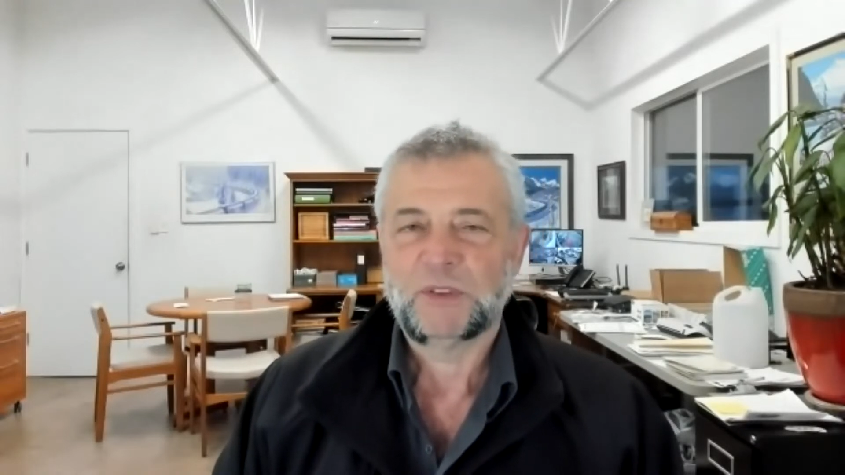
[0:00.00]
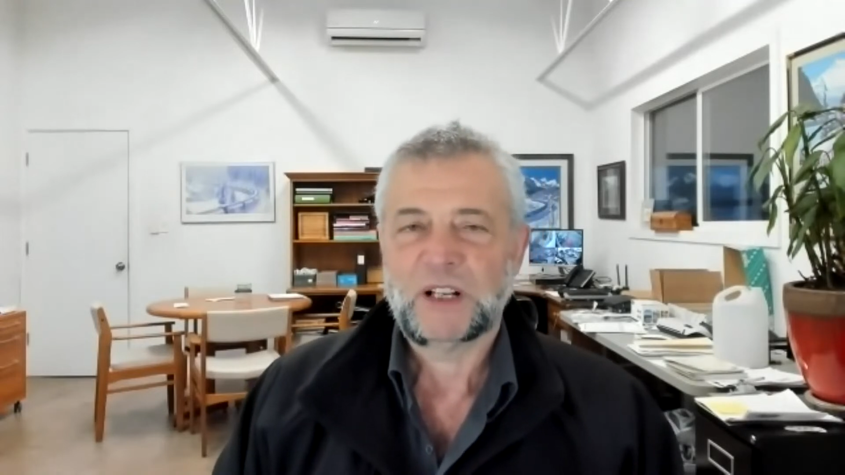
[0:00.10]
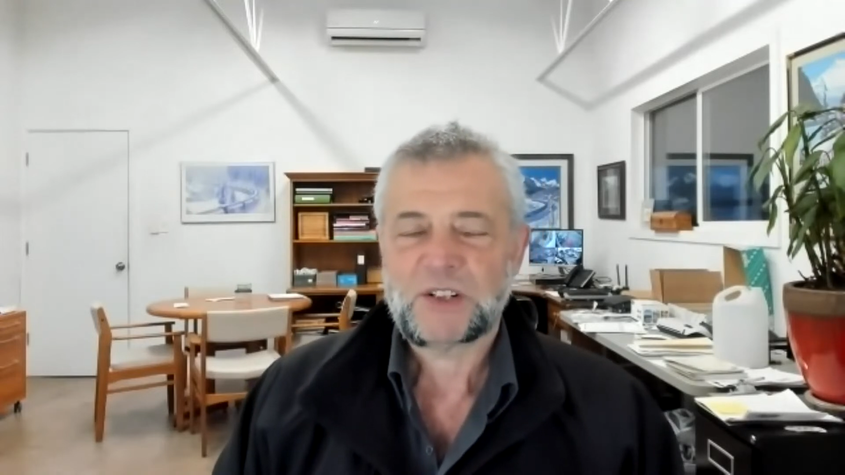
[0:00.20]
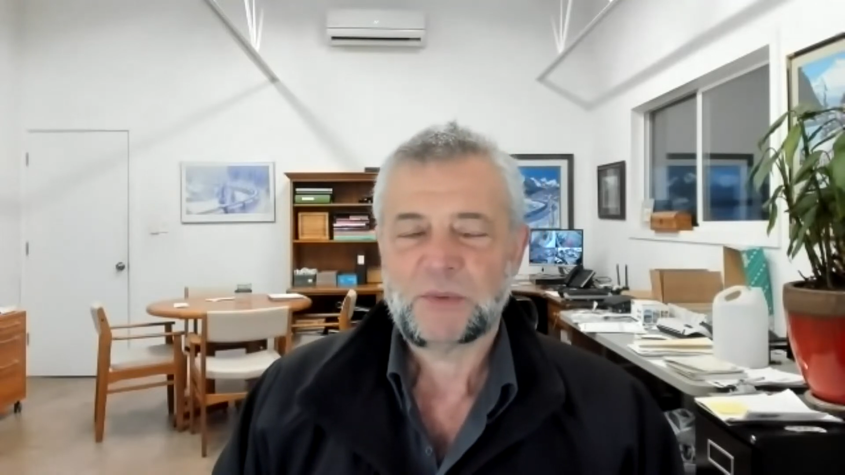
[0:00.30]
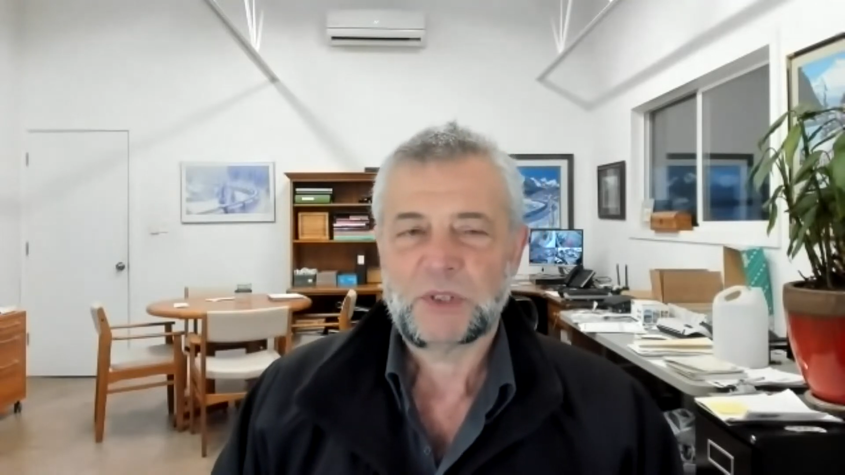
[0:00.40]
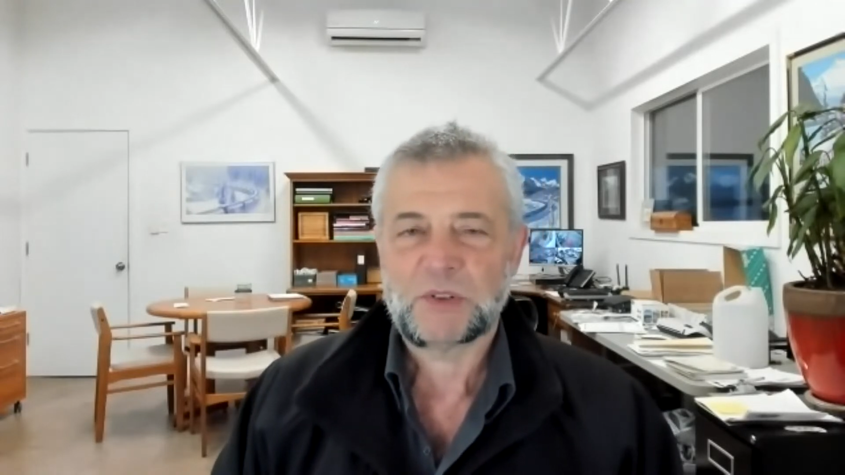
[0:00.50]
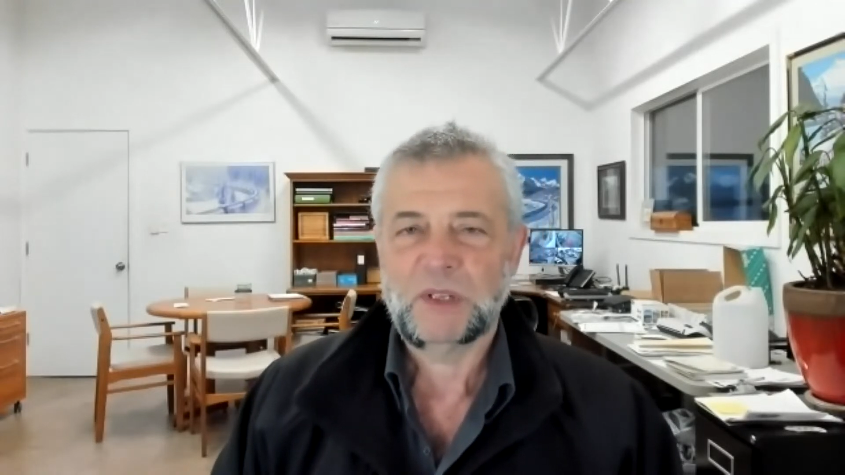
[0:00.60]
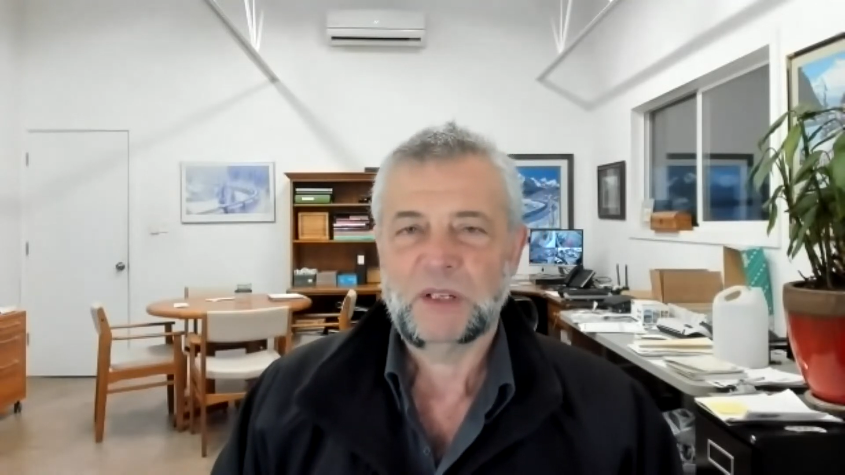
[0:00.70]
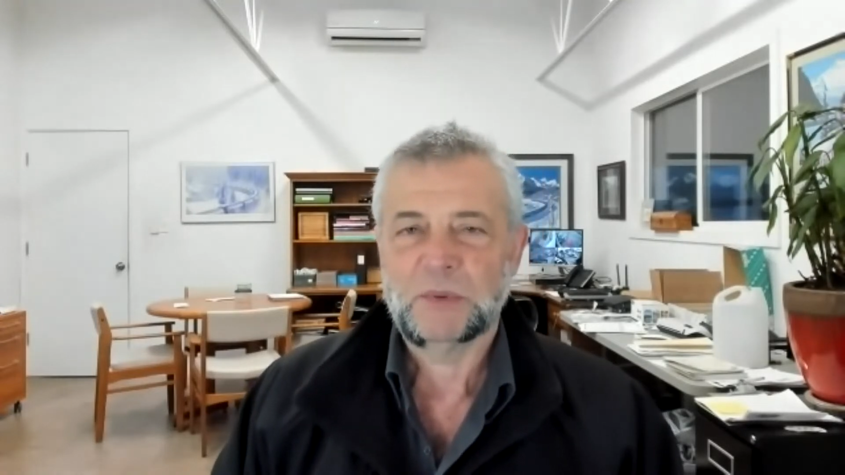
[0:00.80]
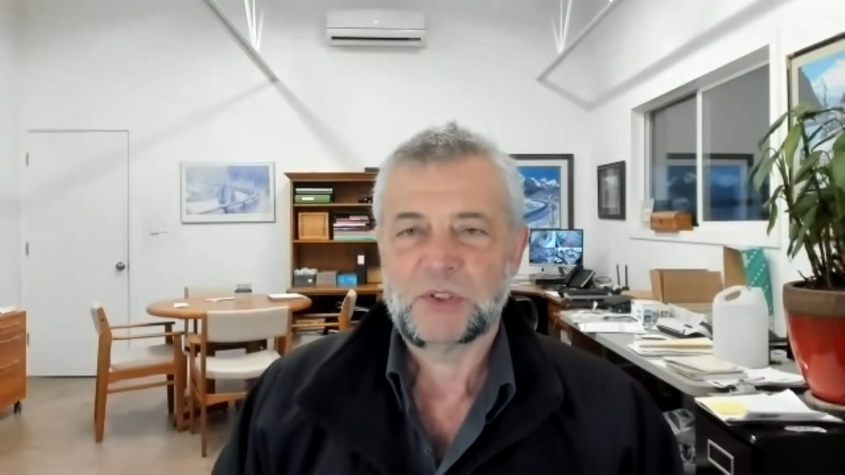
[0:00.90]
flush, which
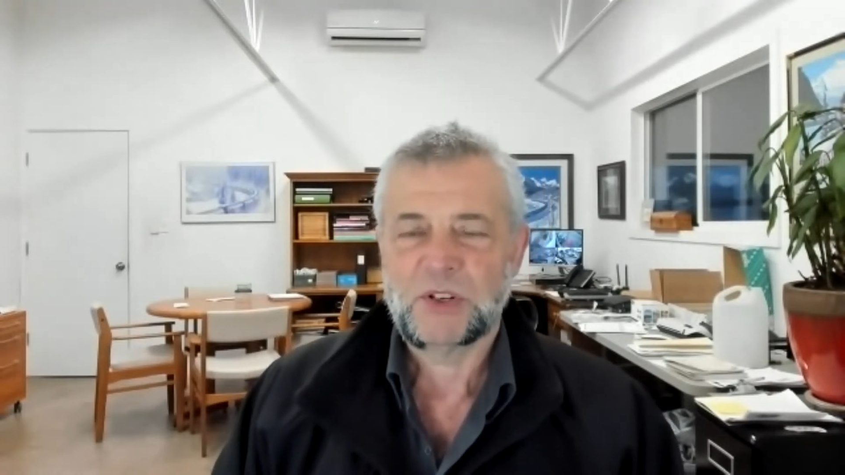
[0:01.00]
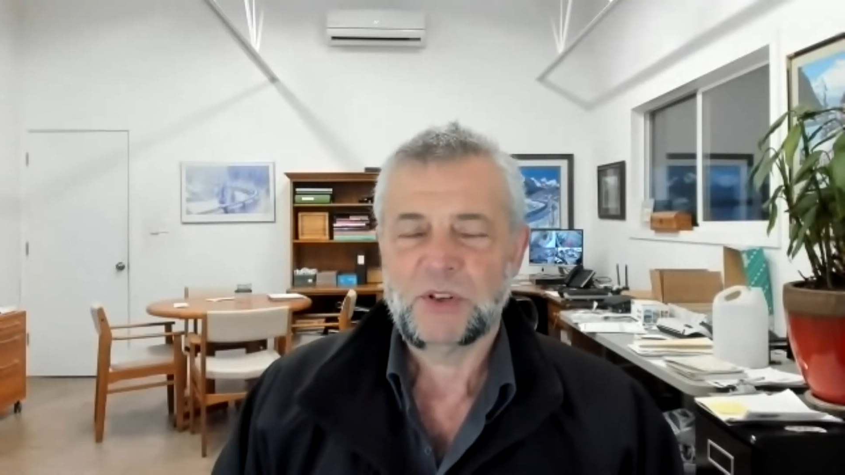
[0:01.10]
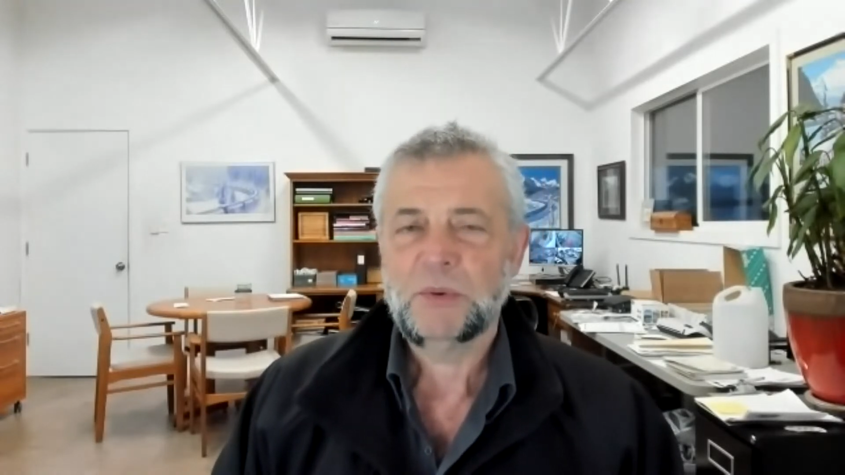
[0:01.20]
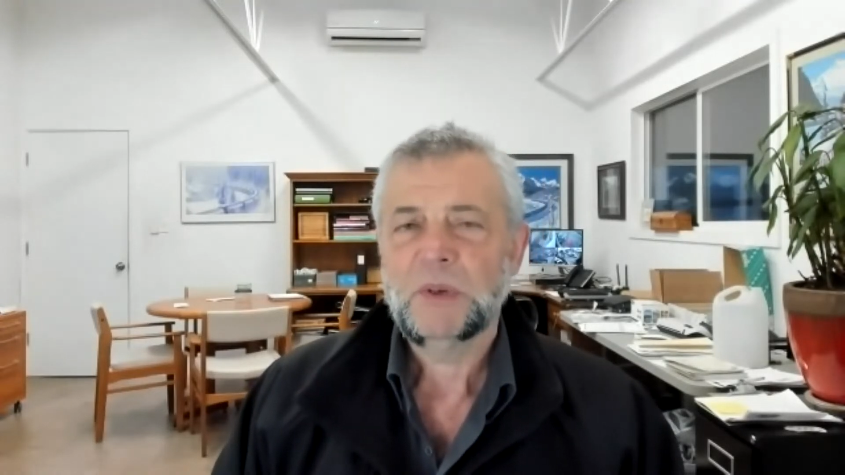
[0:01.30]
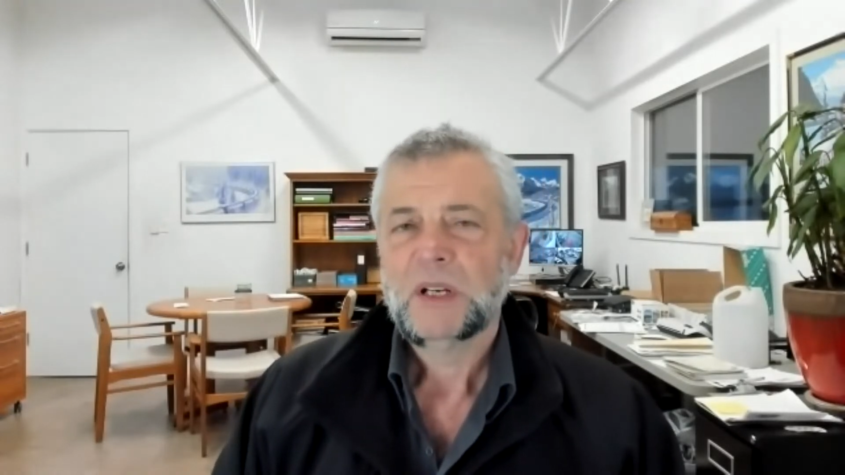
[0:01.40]
it was due.